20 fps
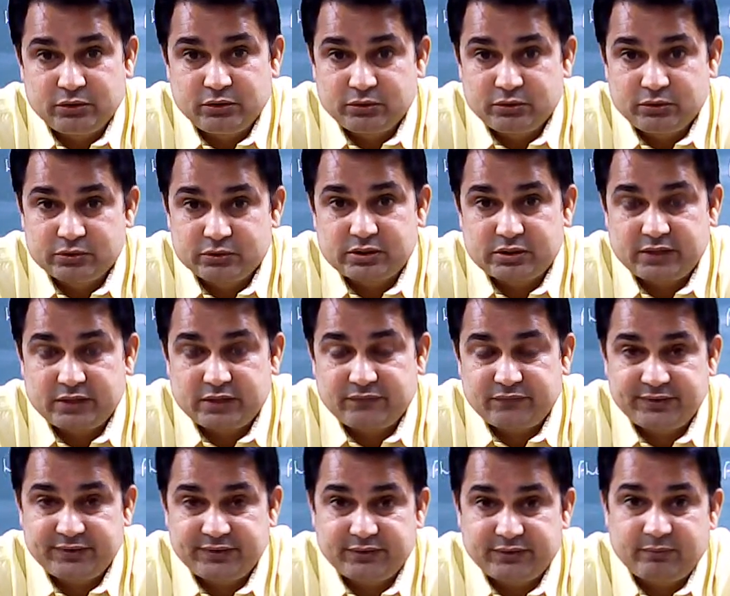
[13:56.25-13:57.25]
To sit
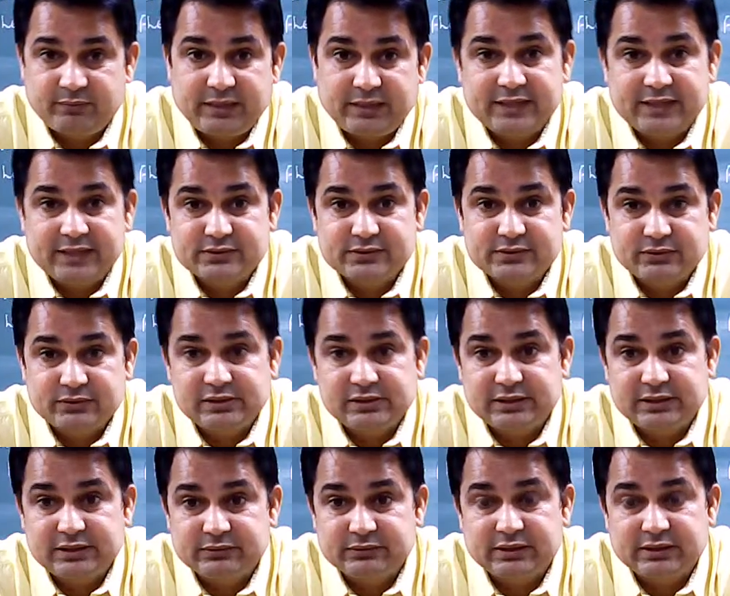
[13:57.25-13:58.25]
with your bag so
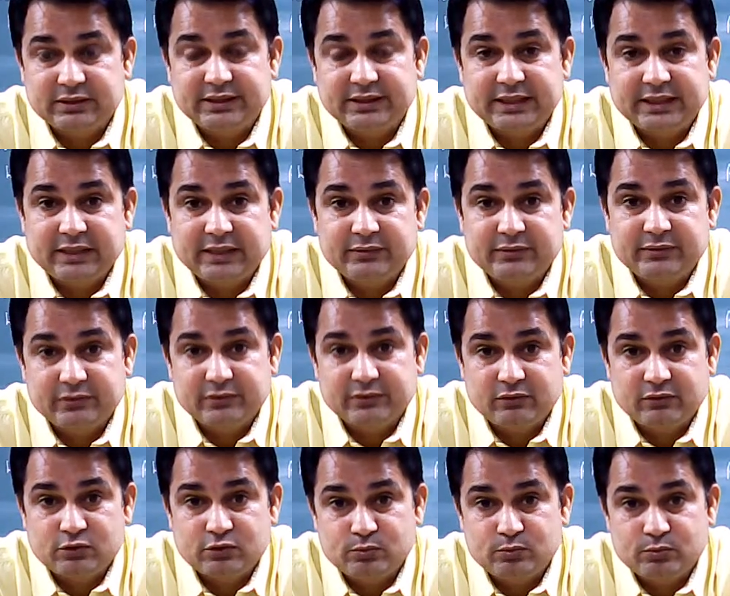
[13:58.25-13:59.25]
that you can take out your
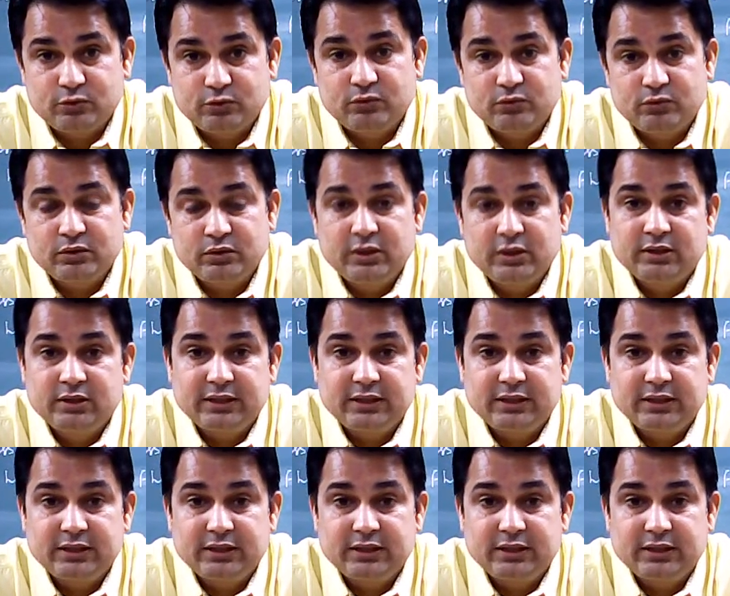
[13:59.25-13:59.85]
notebook,